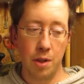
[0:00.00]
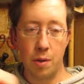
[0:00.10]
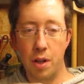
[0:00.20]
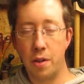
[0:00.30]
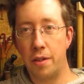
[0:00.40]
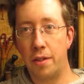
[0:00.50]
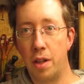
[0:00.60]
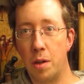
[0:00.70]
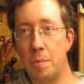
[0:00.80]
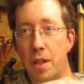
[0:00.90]
ground is
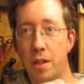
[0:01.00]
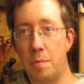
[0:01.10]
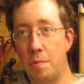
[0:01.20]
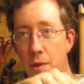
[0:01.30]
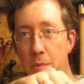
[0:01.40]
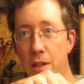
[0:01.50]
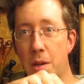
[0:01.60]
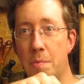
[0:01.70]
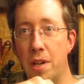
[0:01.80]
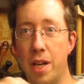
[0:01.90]
sloped. I had to prop it
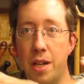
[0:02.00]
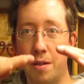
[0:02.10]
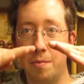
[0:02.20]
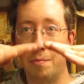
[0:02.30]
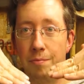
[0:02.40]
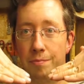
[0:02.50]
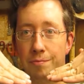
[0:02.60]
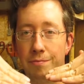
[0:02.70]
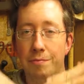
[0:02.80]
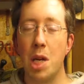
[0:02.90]
up, and
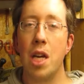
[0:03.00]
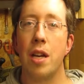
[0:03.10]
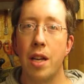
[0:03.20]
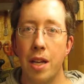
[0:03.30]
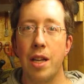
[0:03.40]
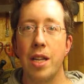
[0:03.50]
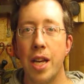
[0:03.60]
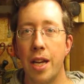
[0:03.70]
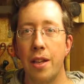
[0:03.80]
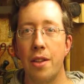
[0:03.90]

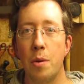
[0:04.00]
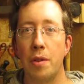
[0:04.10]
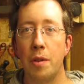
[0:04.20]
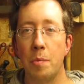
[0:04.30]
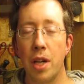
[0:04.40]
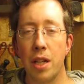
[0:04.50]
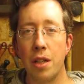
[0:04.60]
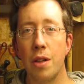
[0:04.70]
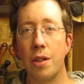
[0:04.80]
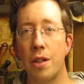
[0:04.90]
yeah, there was some
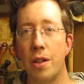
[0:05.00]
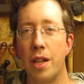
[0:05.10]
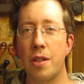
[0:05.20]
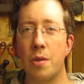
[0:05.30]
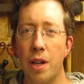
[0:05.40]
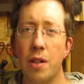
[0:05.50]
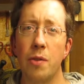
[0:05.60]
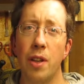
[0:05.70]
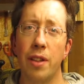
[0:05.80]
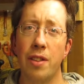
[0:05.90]
breaking going on. I tried to
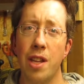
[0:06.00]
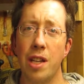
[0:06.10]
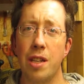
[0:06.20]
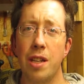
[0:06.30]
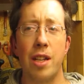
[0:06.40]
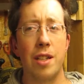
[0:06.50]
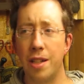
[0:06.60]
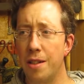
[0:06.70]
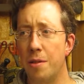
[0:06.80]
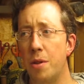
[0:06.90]
fix that. I
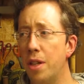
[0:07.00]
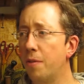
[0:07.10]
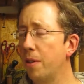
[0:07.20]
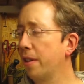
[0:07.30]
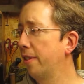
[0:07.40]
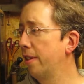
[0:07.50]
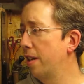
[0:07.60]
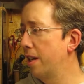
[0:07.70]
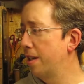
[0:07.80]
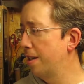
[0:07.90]
didn't really fix it,
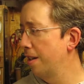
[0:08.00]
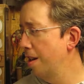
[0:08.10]
and